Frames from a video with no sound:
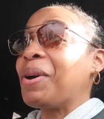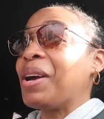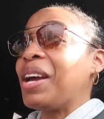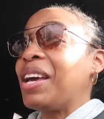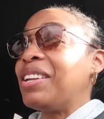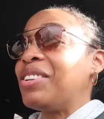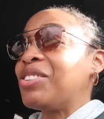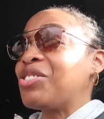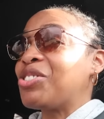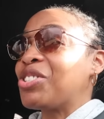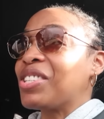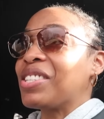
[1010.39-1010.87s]

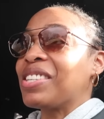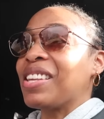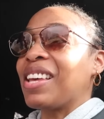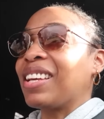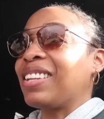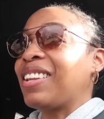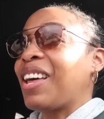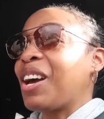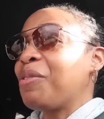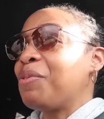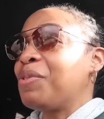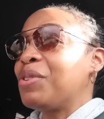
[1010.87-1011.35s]
And it's just
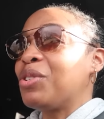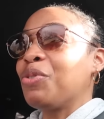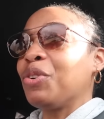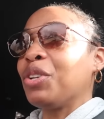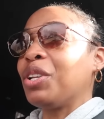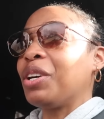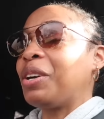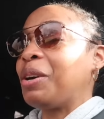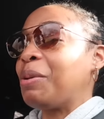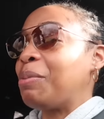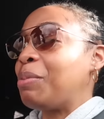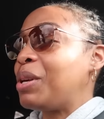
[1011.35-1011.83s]
like, life is
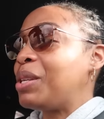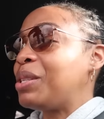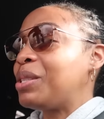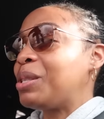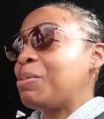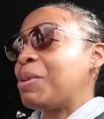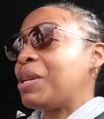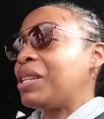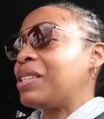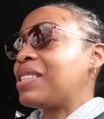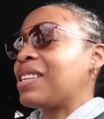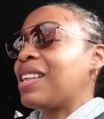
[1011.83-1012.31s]
full of
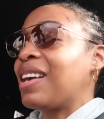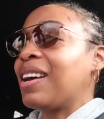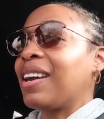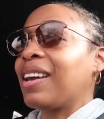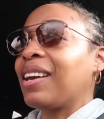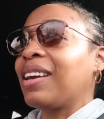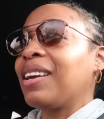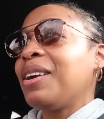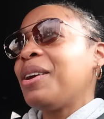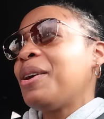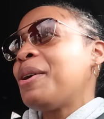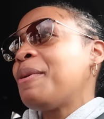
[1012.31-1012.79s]
commencements. Like,